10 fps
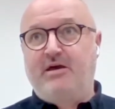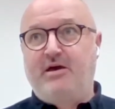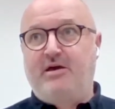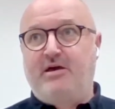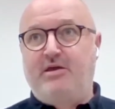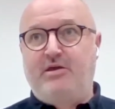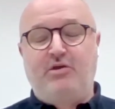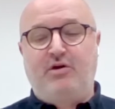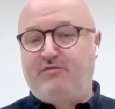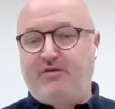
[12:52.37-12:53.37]

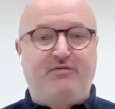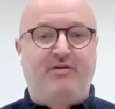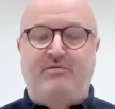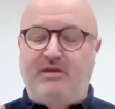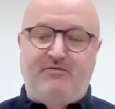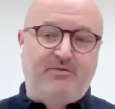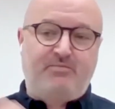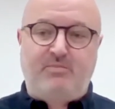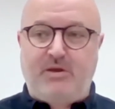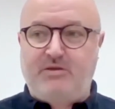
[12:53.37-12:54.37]
if
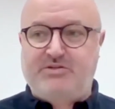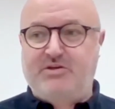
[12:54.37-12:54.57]
a